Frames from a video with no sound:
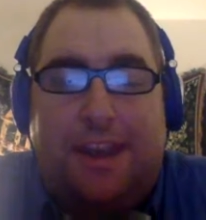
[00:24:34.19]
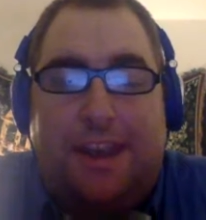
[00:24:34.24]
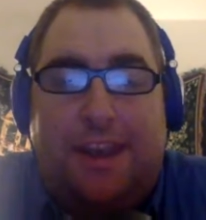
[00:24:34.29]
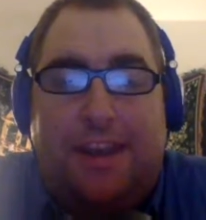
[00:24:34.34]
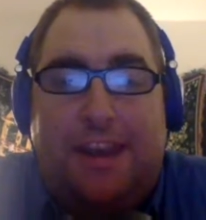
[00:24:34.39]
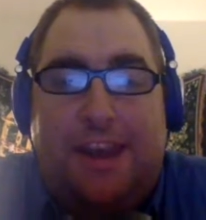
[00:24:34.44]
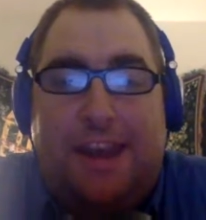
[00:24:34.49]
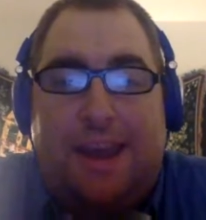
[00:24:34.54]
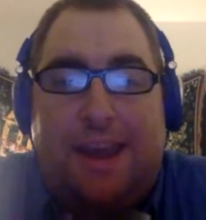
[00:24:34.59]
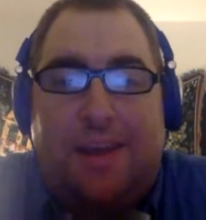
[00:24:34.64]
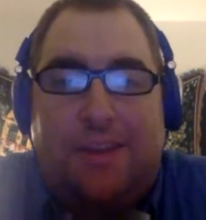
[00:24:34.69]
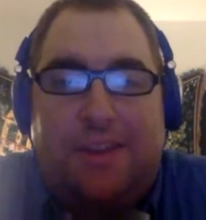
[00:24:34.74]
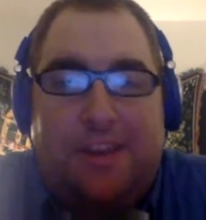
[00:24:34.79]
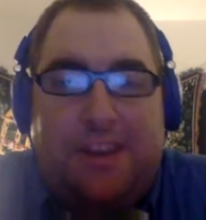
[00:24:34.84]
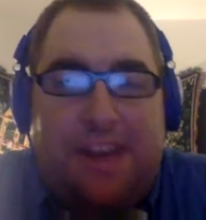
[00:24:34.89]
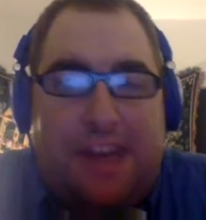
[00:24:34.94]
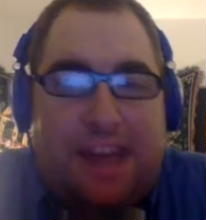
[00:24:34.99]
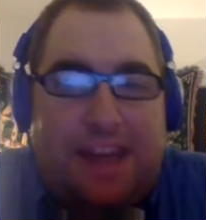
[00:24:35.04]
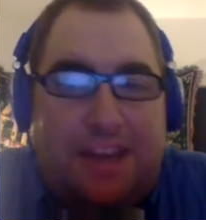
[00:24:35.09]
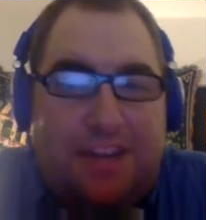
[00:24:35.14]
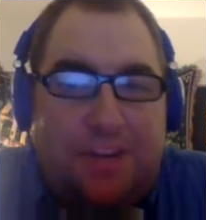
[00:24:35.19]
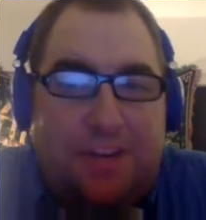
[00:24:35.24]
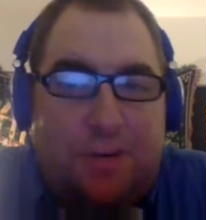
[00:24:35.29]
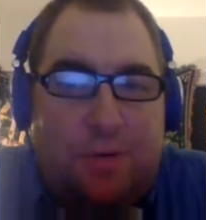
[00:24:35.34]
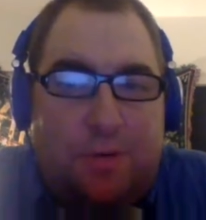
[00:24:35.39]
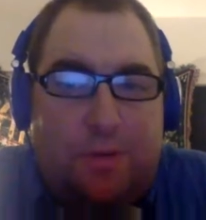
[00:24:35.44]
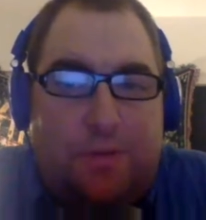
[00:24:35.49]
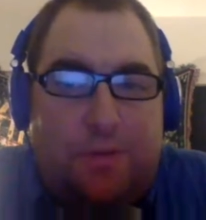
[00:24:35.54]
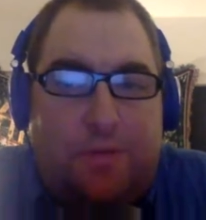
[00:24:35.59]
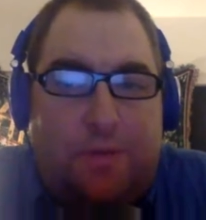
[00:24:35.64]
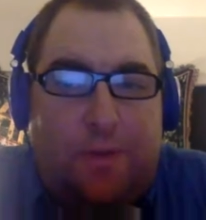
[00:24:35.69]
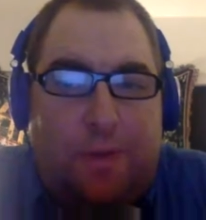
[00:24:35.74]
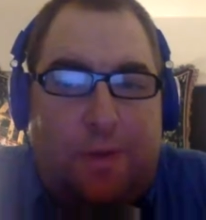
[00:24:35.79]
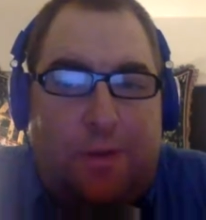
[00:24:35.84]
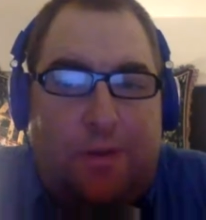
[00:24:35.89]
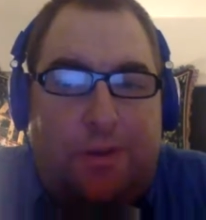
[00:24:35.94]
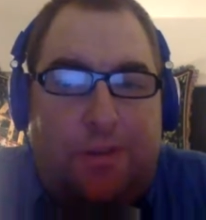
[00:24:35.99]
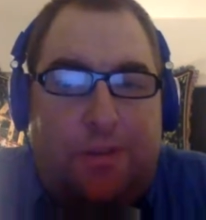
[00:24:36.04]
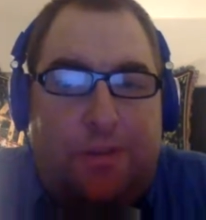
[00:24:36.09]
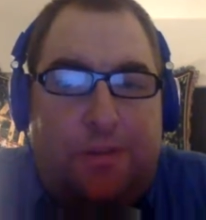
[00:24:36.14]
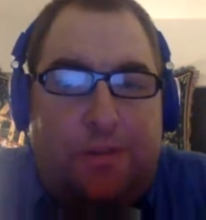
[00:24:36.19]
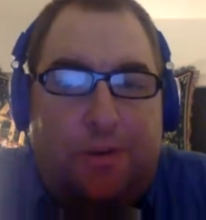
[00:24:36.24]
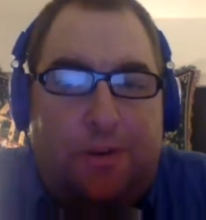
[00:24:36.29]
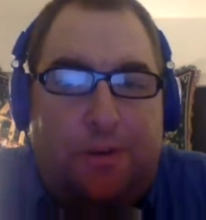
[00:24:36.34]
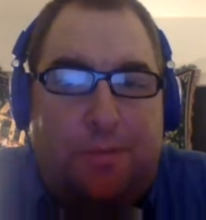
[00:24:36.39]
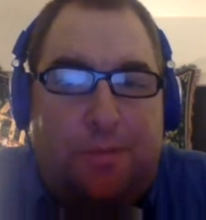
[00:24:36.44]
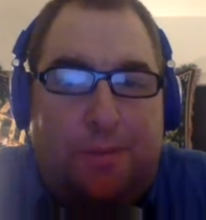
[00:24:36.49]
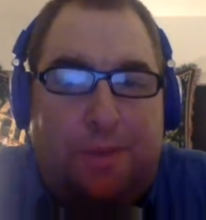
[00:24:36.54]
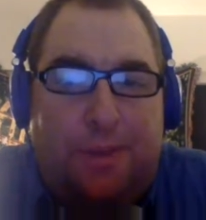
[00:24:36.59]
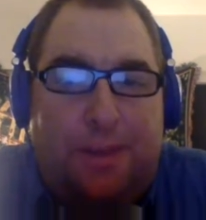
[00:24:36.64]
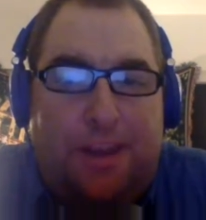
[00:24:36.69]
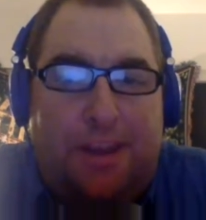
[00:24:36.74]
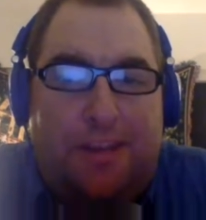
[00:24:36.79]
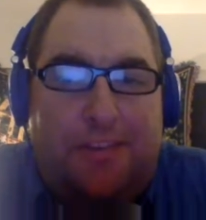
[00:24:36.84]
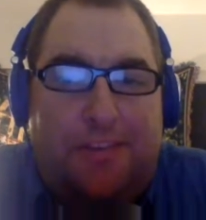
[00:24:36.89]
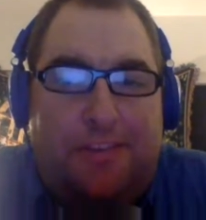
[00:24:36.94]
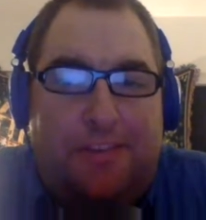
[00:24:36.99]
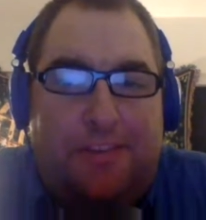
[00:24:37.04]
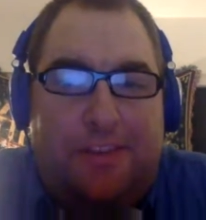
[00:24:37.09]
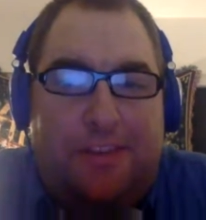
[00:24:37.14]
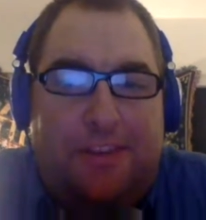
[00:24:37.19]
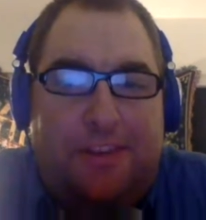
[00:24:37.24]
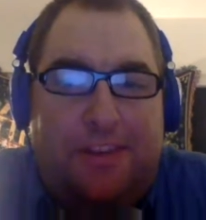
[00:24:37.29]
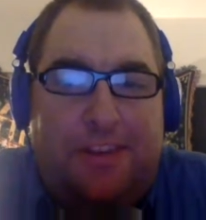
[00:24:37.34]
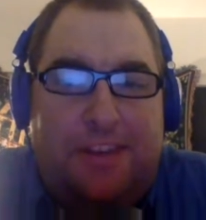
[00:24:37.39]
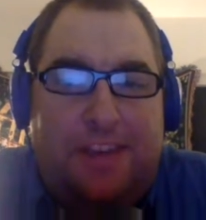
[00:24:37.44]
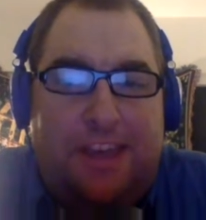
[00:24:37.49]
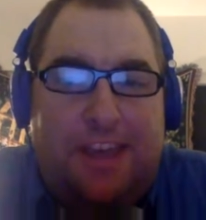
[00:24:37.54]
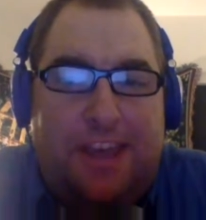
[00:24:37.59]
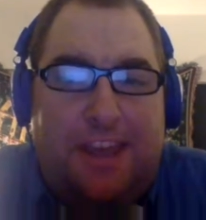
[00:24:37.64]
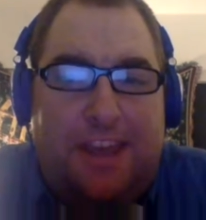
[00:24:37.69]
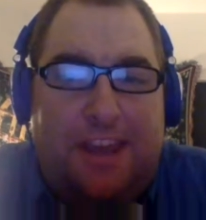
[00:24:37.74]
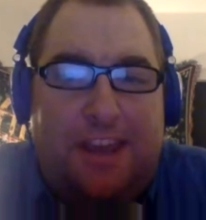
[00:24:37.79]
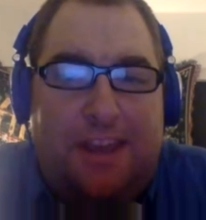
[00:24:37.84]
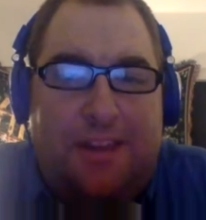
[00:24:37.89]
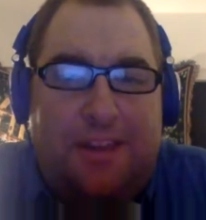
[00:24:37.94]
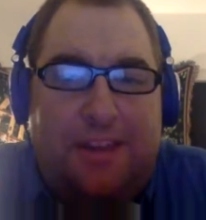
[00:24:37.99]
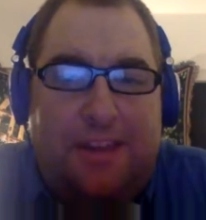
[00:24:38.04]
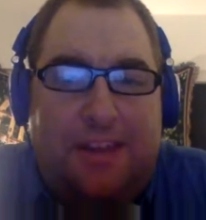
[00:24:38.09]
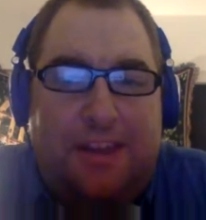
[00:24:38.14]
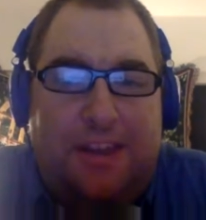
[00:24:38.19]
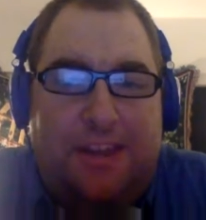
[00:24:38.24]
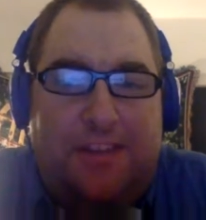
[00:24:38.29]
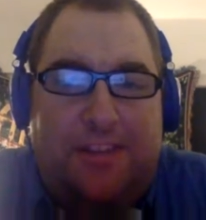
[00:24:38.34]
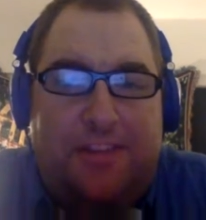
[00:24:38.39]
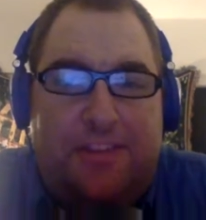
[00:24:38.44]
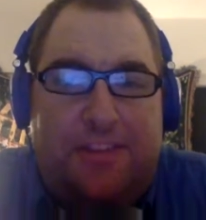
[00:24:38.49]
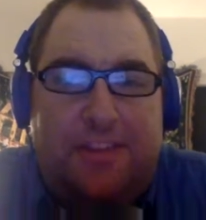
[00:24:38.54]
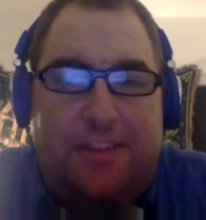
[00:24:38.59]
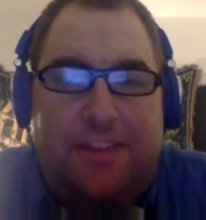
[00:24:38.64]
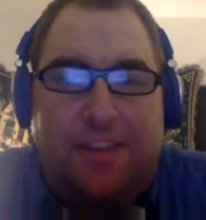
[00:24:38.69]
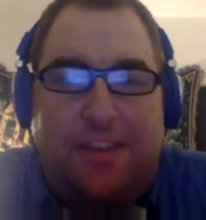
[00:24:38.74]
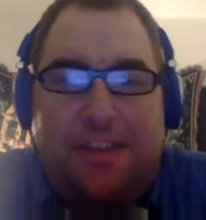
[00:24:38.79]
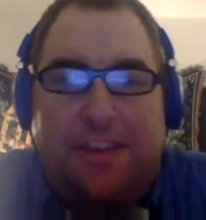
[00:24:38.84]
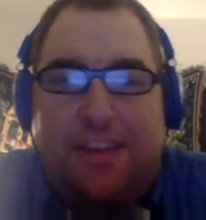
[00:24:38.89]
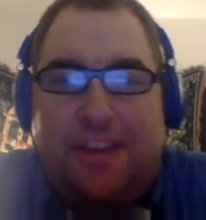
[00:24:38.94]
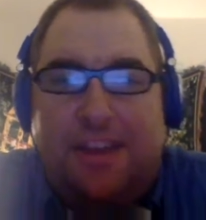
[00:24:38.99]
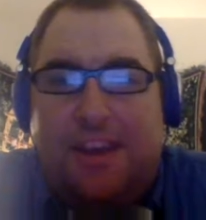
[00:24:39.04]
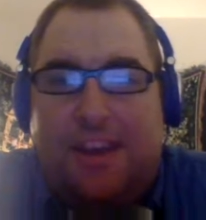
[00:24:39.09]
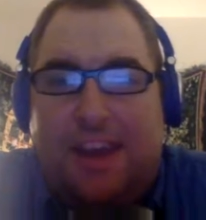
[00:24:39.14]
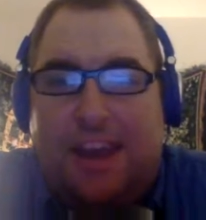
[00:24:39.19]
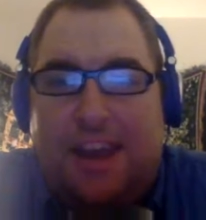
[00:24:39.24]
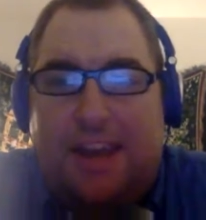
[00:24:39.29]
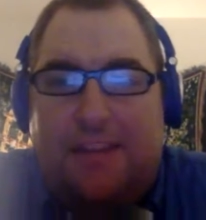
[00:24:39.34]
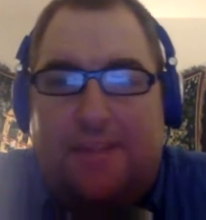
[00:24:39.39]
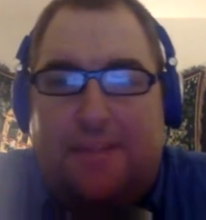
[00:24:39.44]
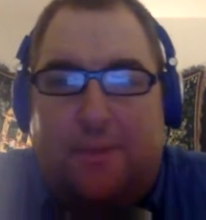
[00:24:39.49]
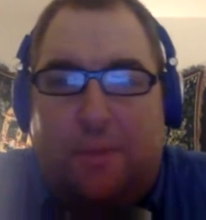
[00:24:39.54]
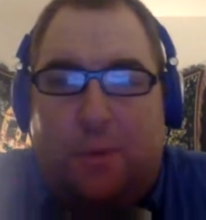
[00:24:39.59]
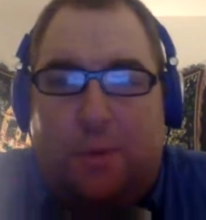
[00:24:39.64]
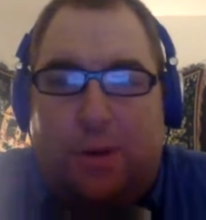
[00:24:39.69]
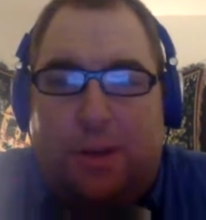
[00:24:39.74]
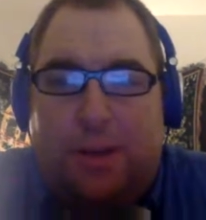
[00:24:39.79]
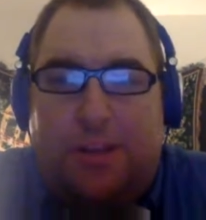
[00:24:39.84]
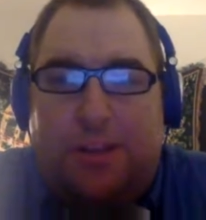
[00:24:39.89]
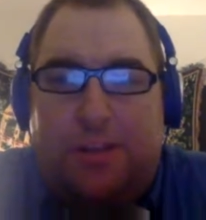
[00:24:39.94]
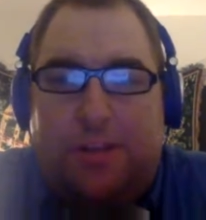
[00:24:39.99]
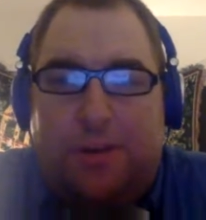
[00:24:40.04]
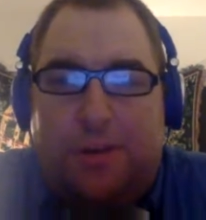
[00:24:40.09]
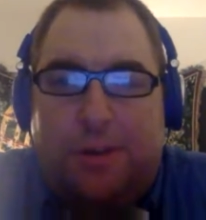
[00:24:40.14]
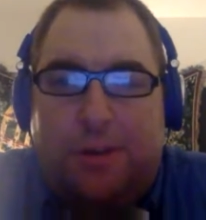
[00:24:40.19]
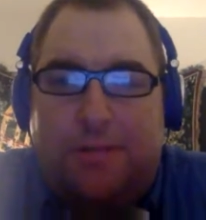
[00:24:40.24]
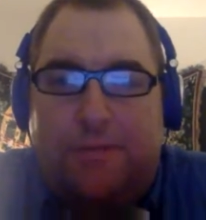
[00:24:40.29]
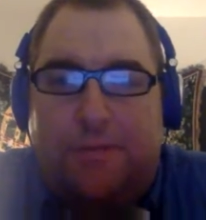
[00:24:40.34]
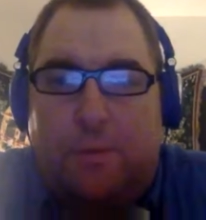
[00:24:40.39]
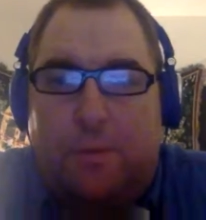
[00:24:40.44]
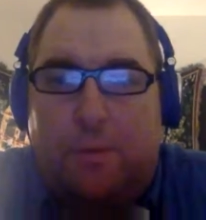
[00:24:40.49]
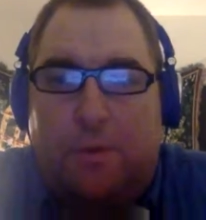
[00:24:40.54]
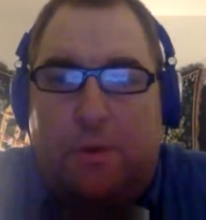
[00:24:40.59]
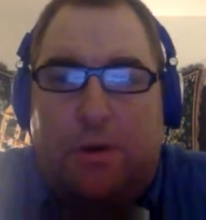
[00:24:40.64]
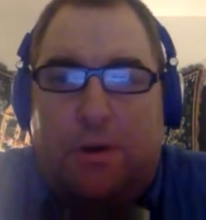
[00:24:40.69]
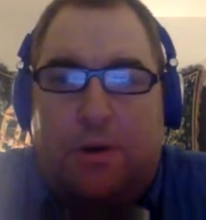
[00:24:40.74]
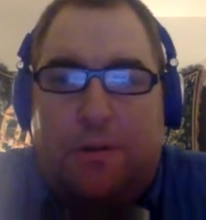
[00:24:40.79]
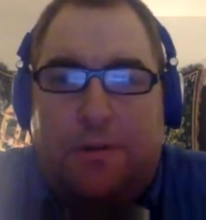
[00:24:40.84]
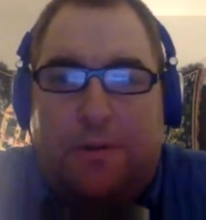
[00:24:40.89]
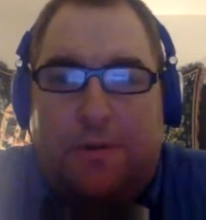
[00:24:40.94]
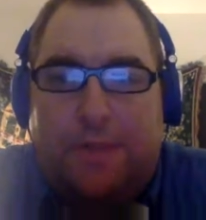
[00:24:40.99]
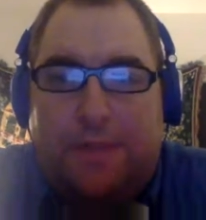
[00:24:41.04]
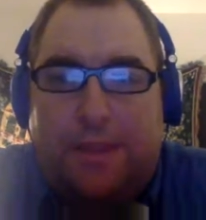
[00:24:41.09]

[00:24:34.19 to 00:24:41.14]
And now the Nationals fall to 3rd place in the NL East at 40-34.